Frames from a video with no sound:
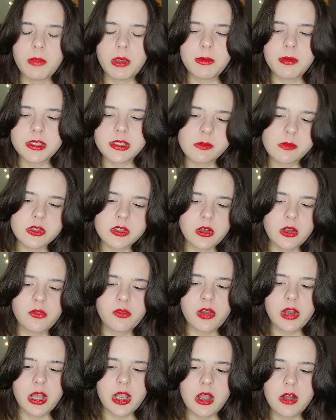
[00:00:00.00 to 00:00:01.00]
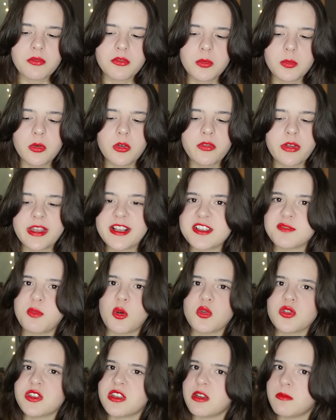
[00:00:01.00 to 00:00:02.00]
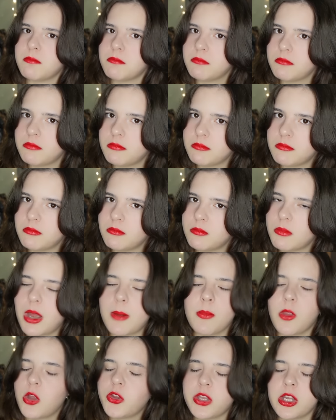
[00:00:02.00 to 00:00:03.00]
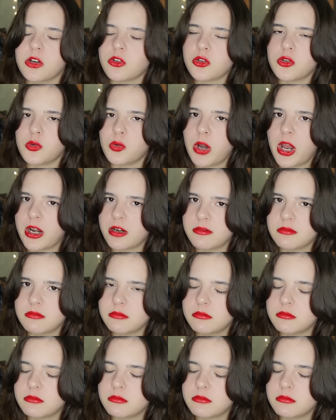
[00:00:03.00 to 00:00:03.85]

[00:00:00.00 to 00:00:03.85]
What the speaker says: maybe someone's going to feel uncomfortable if I expose them. I'm not here to do that.